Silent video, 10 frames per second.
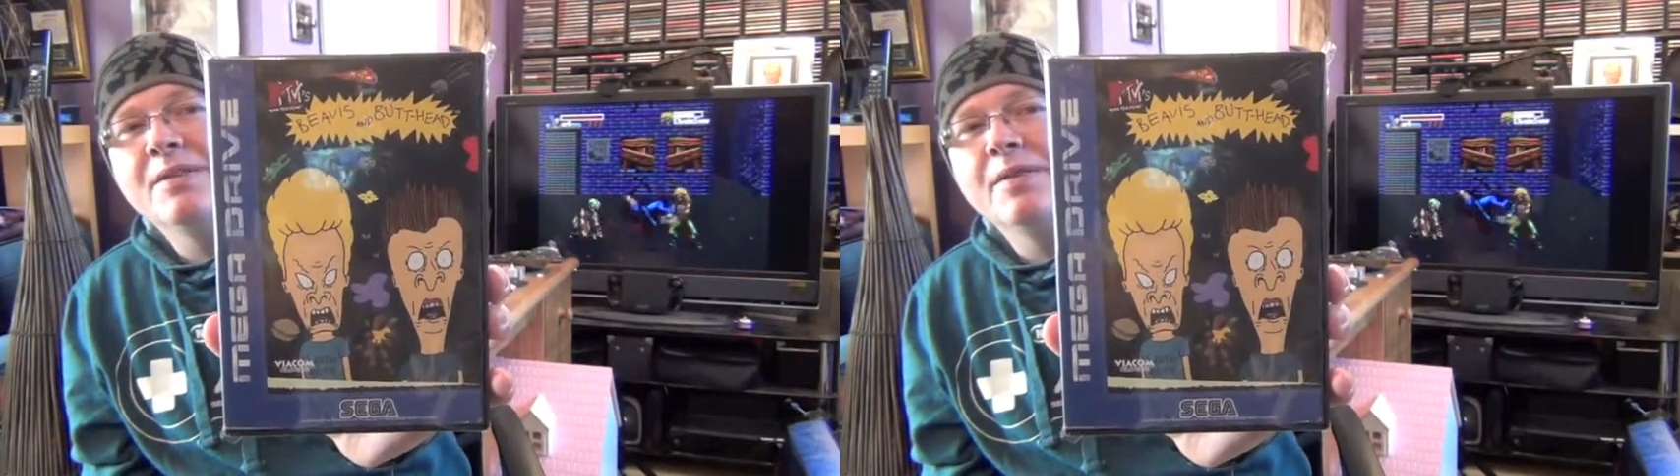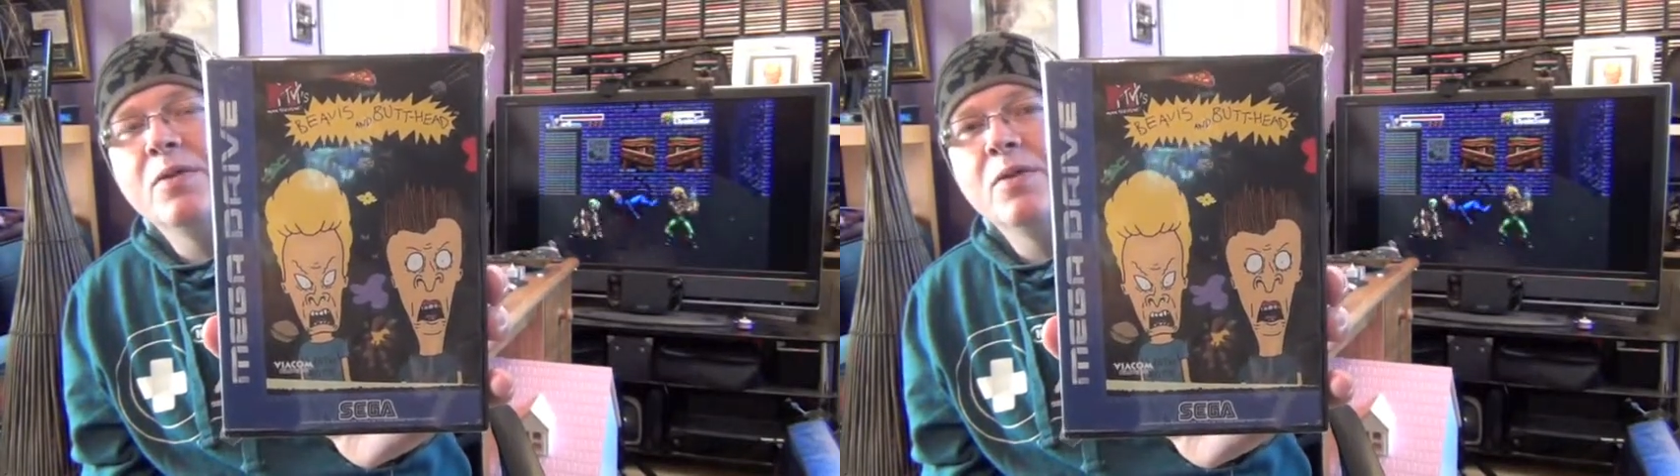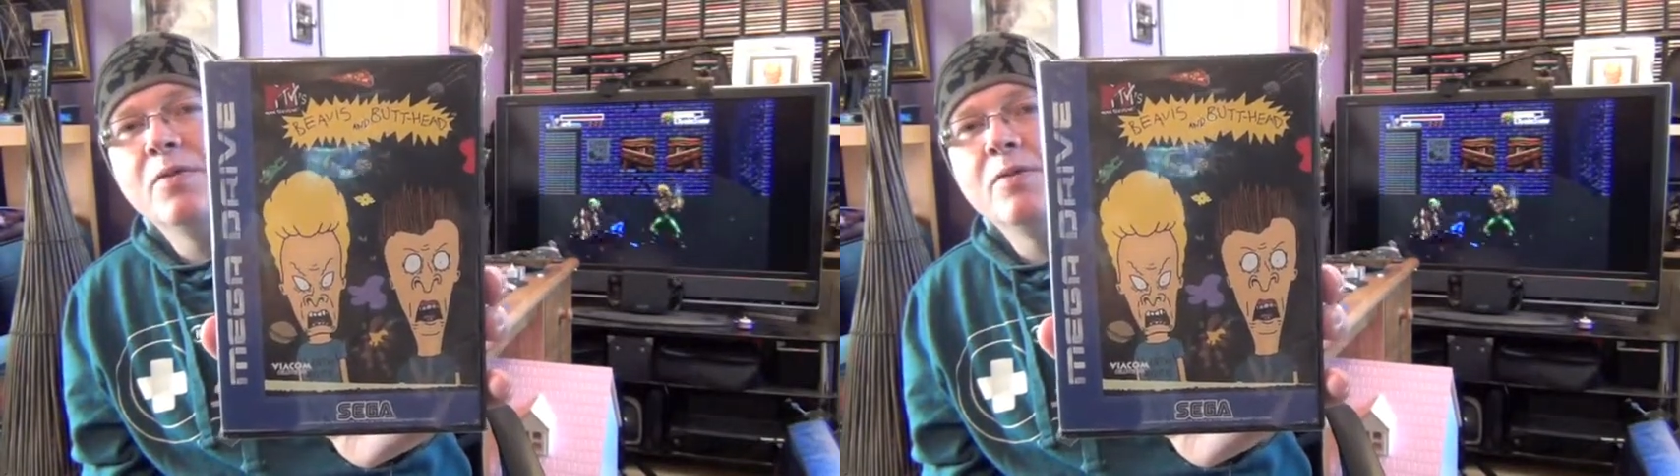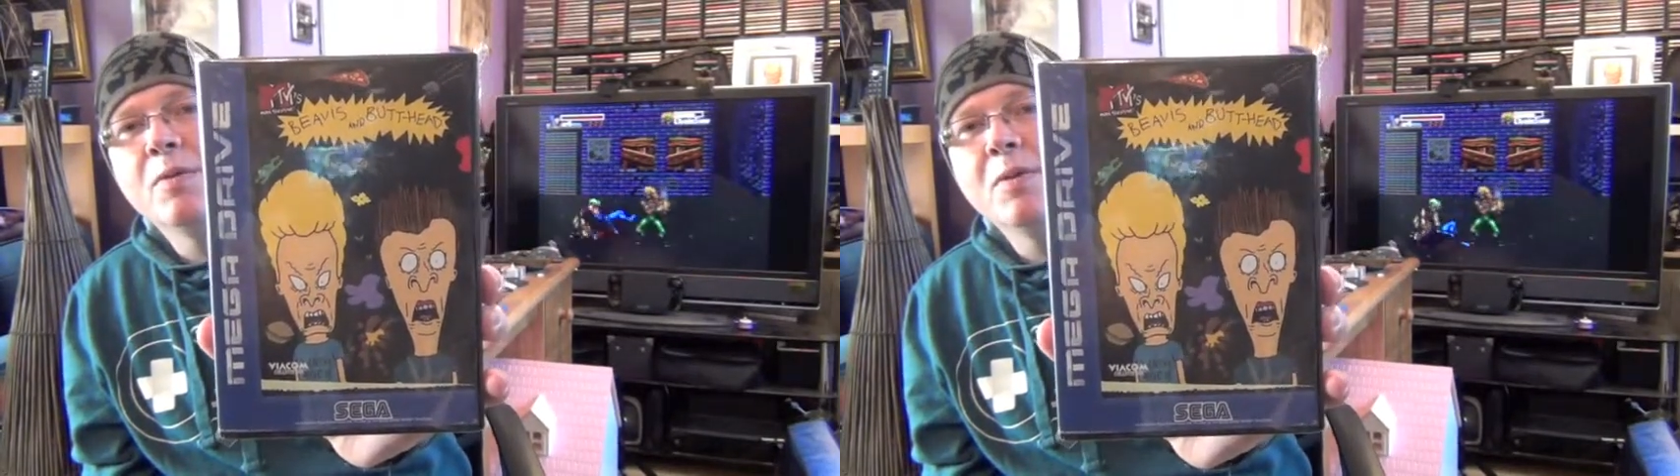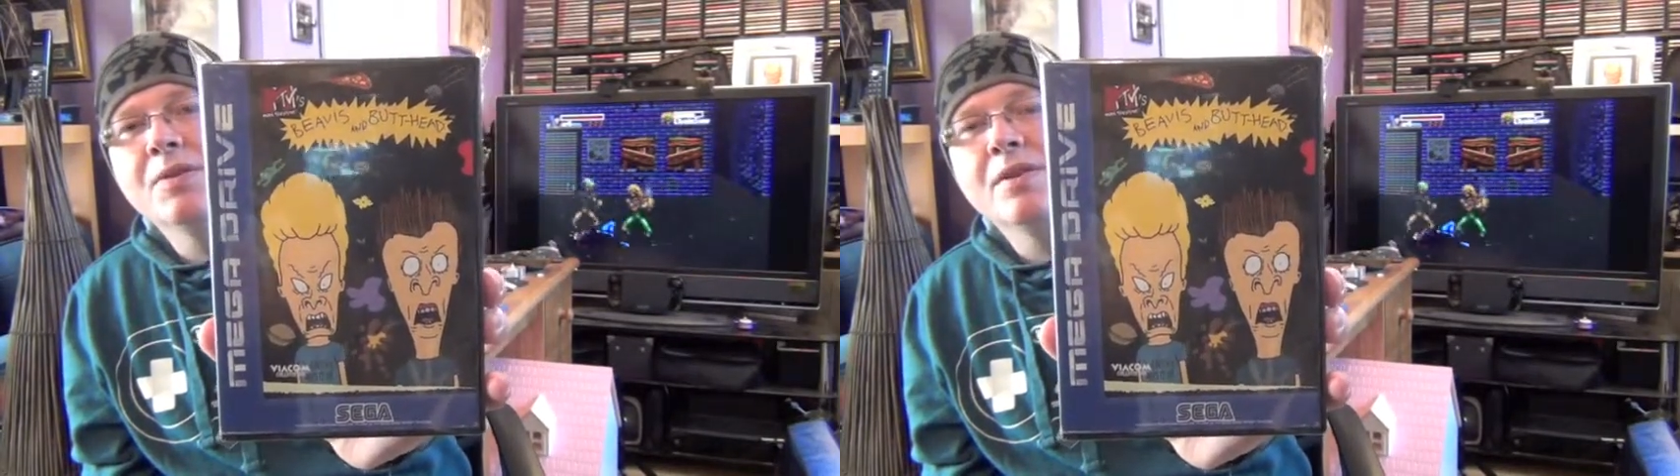so I've got all
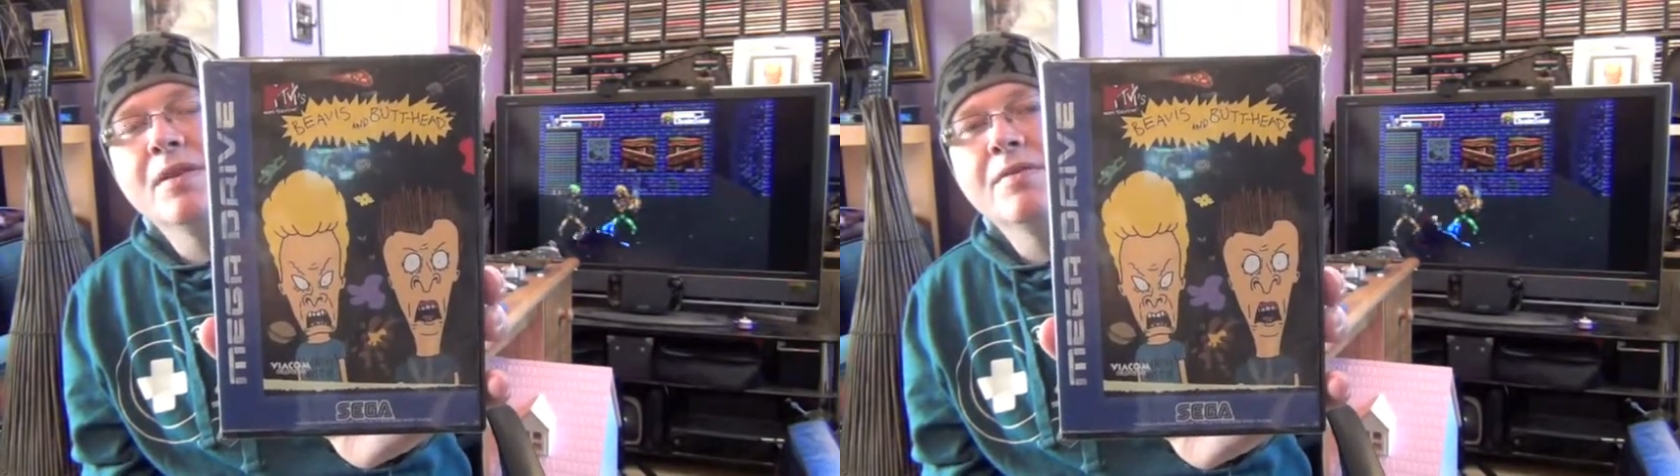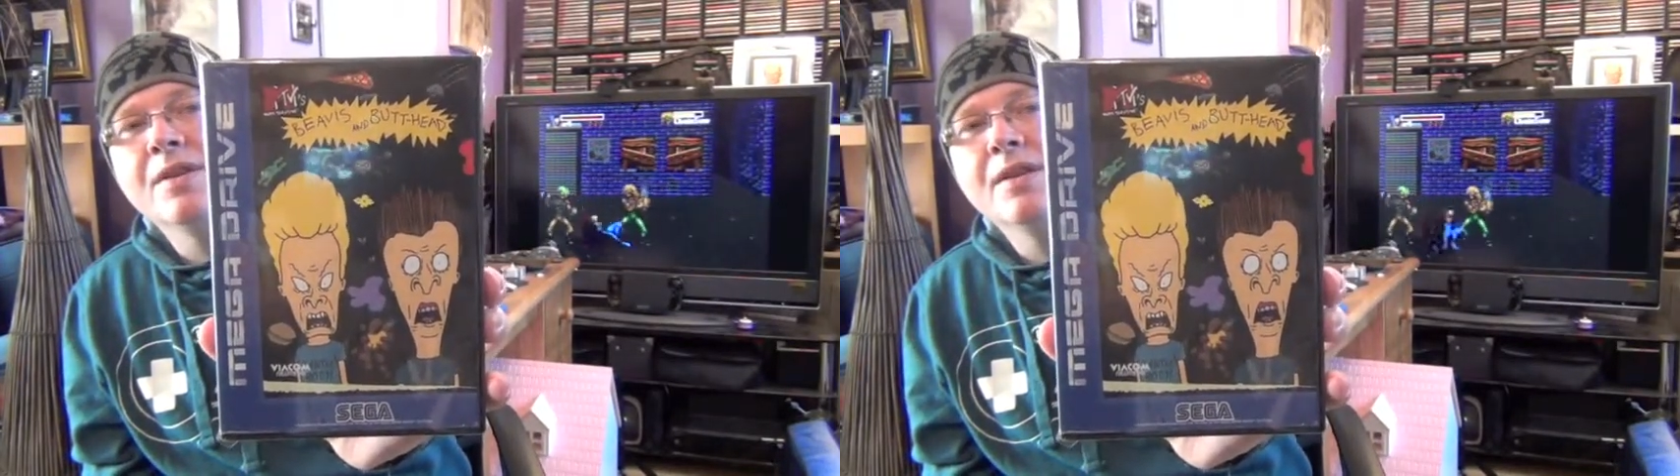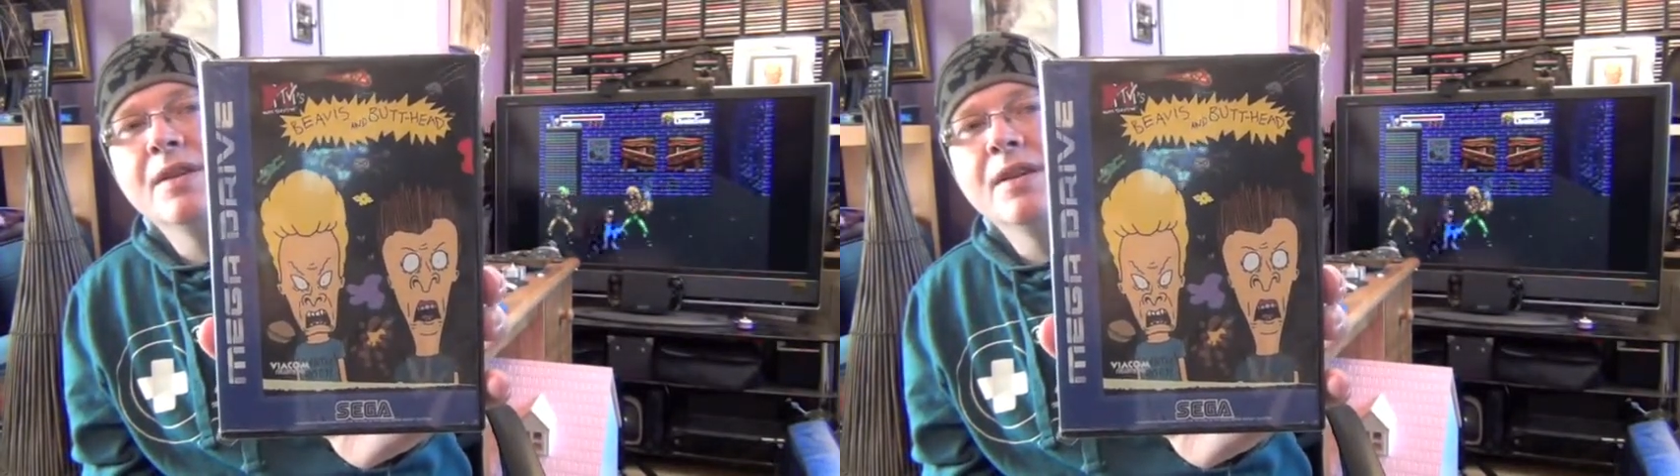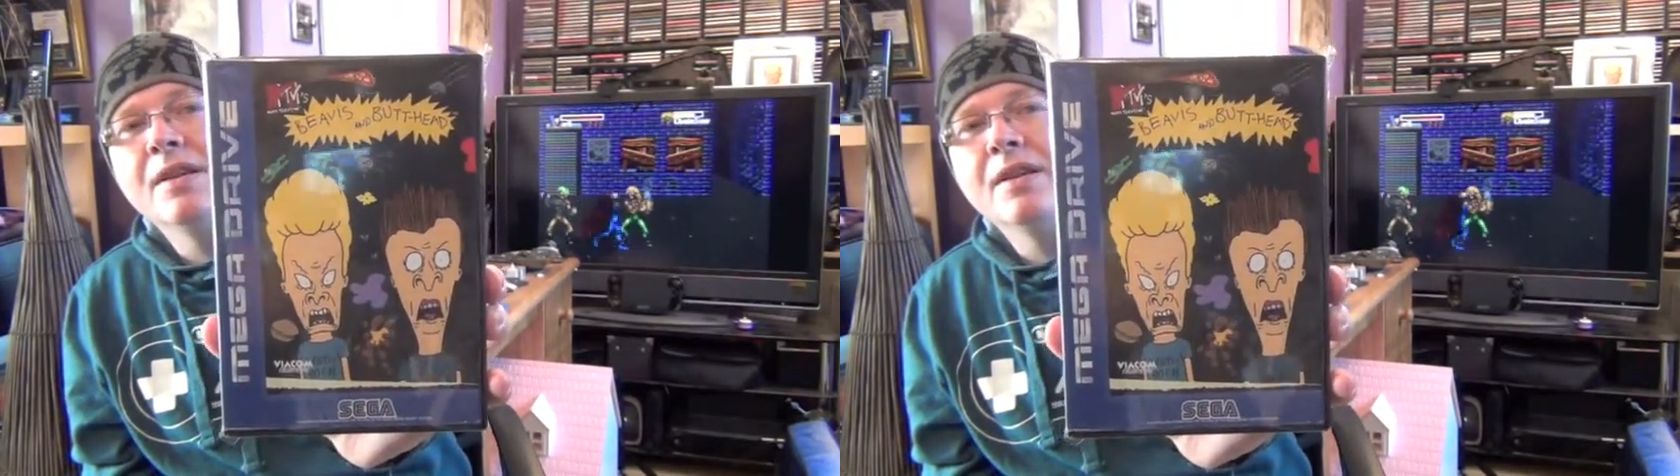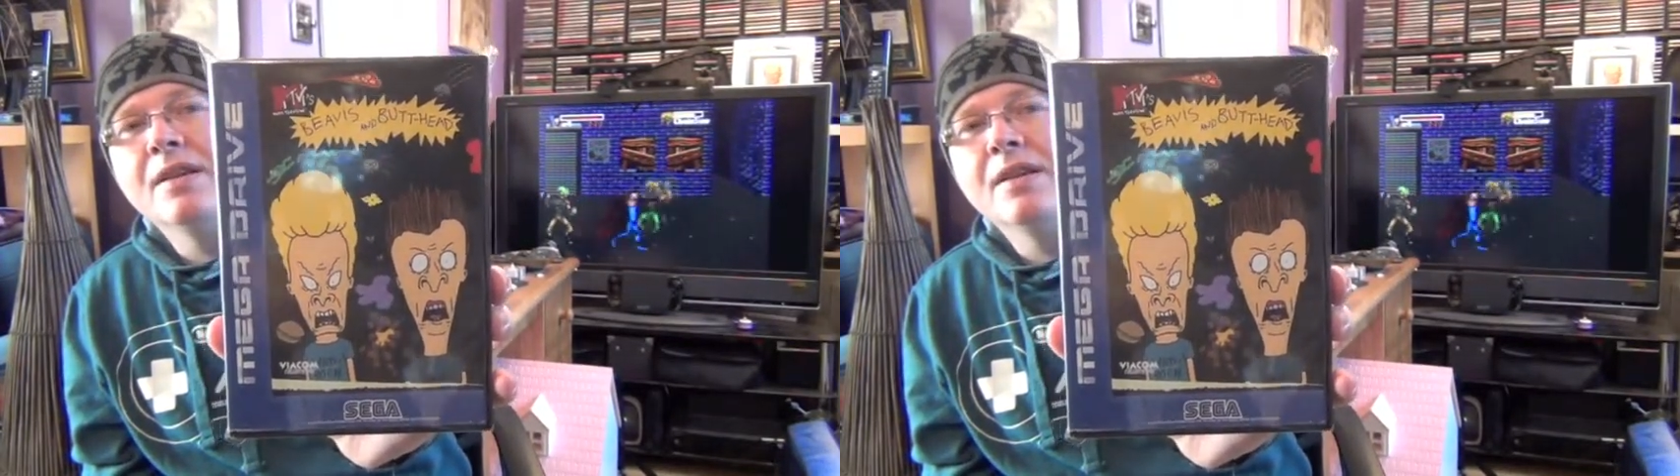the ones, really.